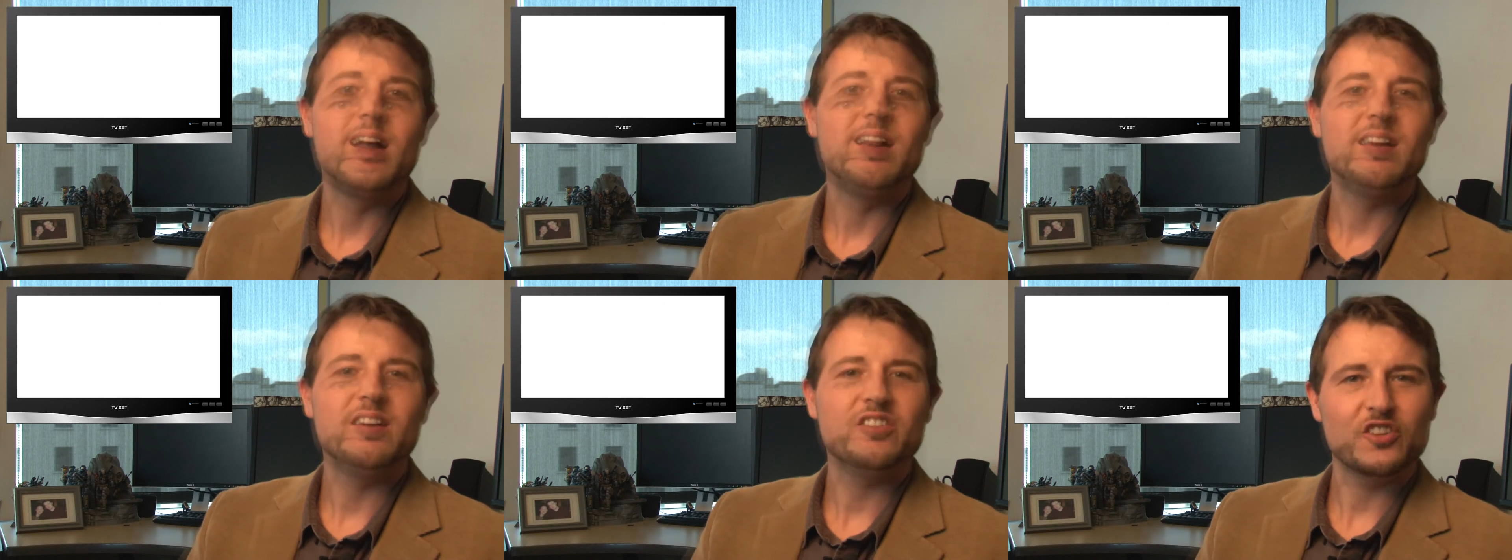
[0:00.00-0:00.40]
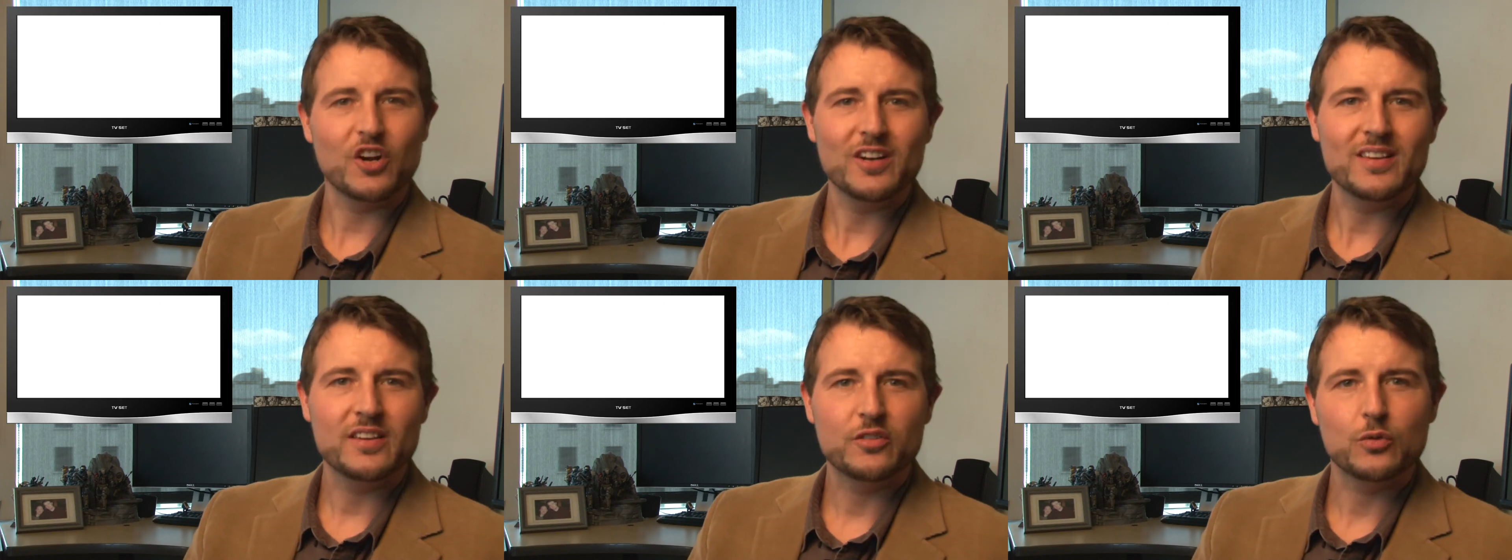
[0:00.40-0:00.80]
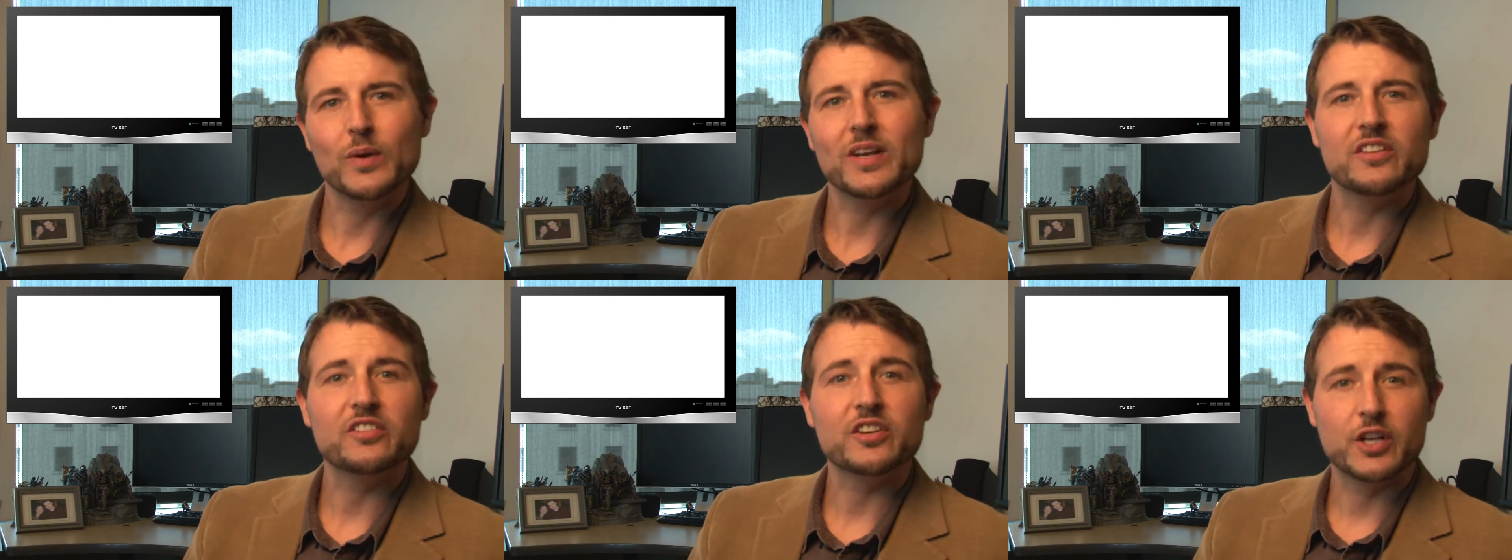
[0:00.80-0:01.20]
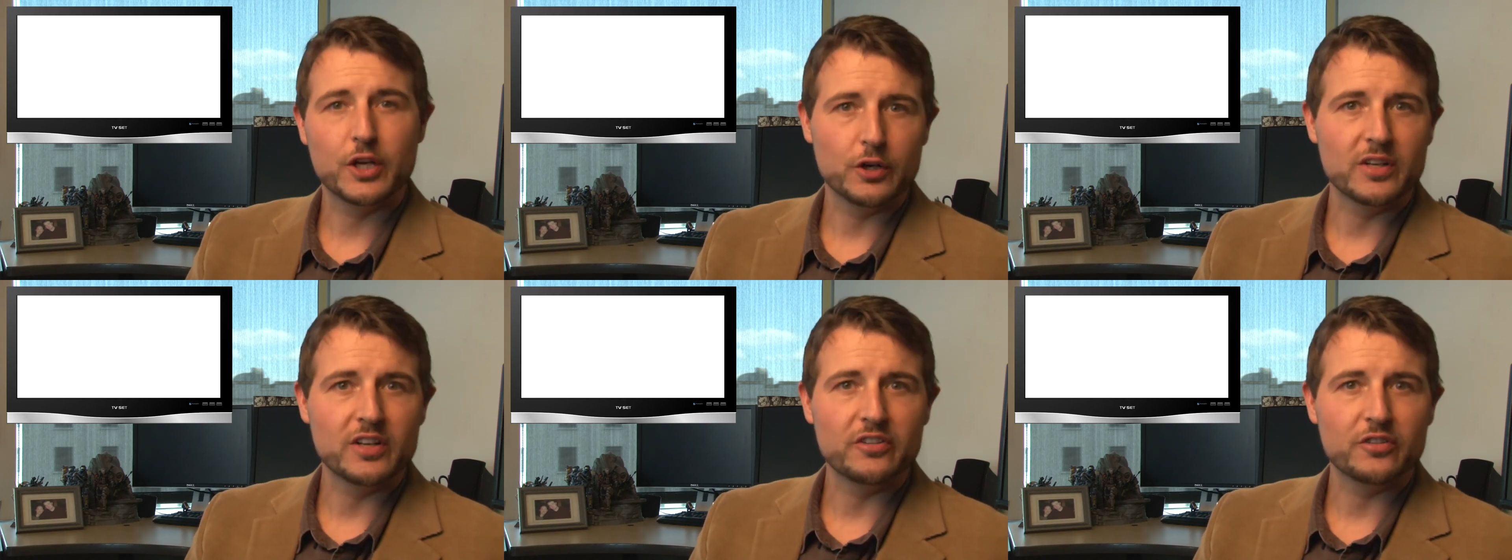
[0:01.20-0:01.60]
Let's start this week's
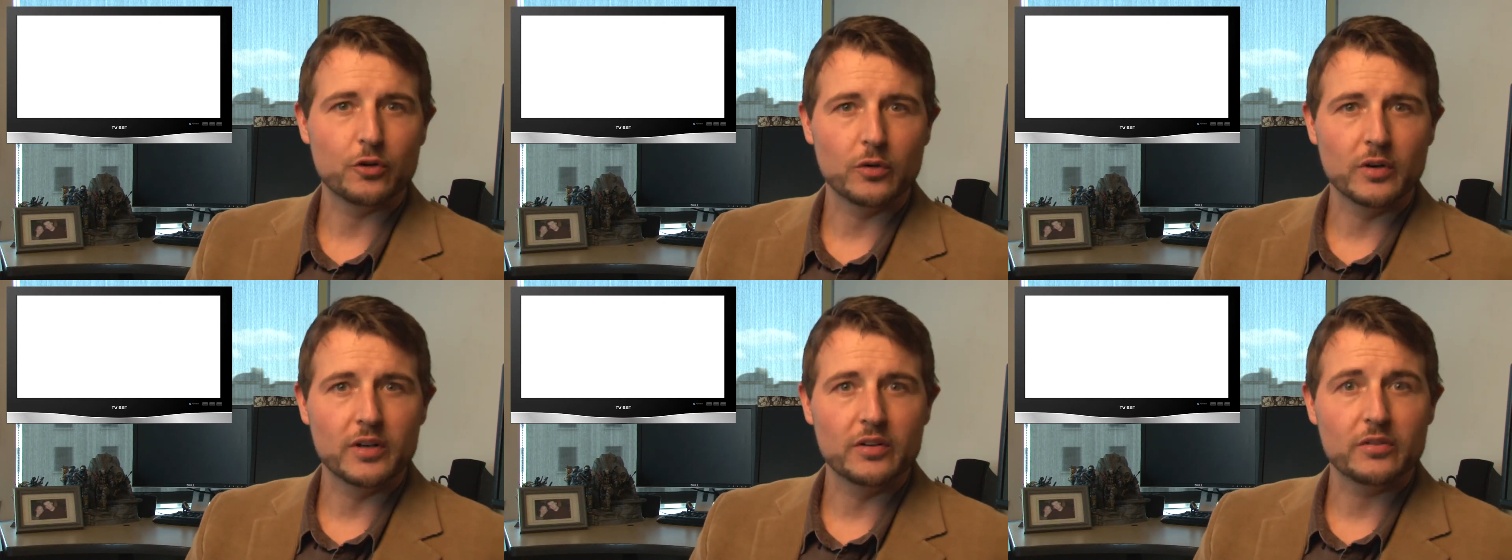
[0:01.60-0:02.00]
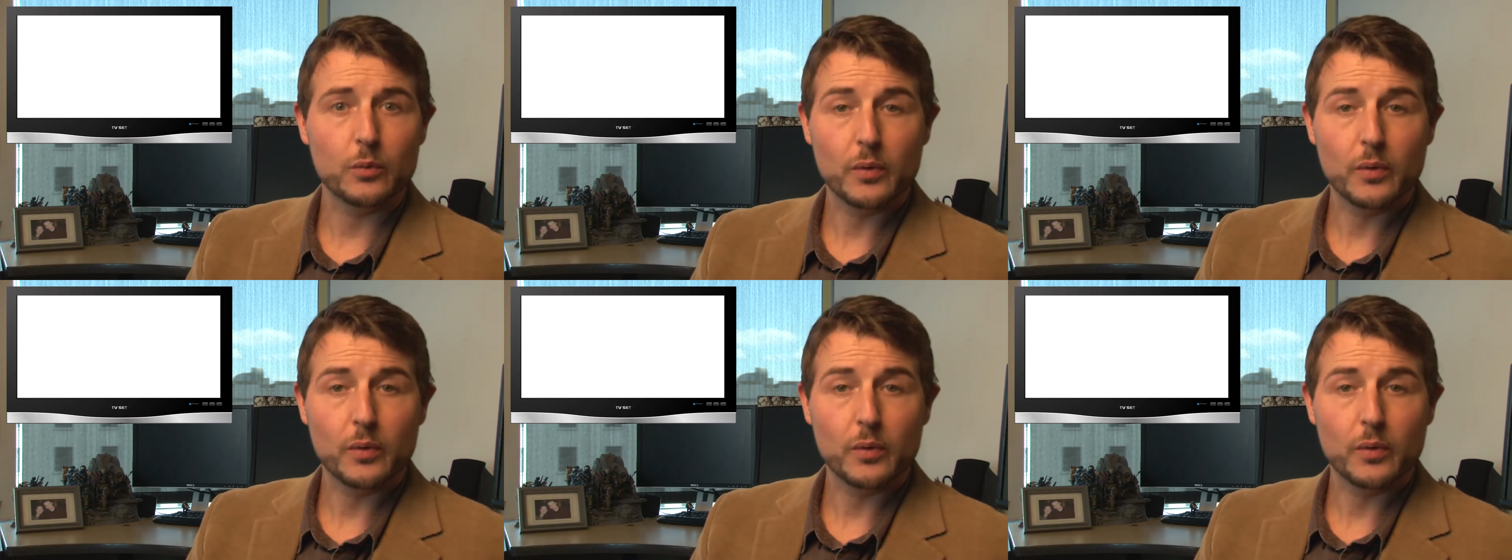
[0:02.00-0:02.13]
security stories